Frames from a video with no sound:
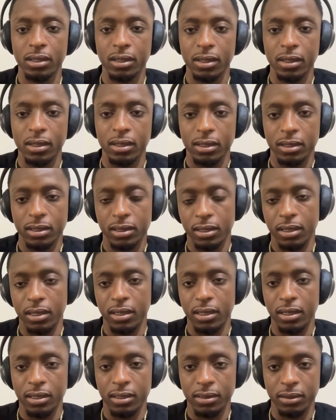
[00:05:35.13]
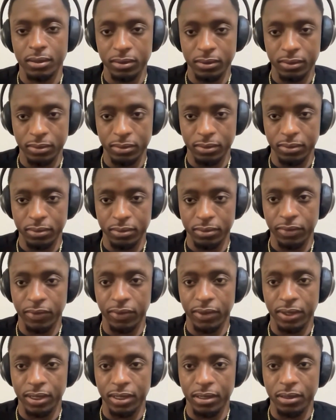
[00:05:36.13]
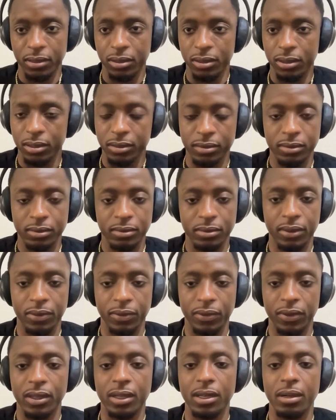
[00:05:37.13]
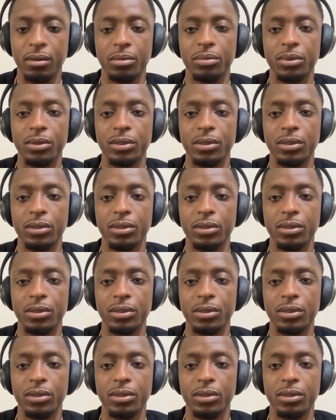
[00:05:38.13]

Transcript: to fit in or to feel comfortable.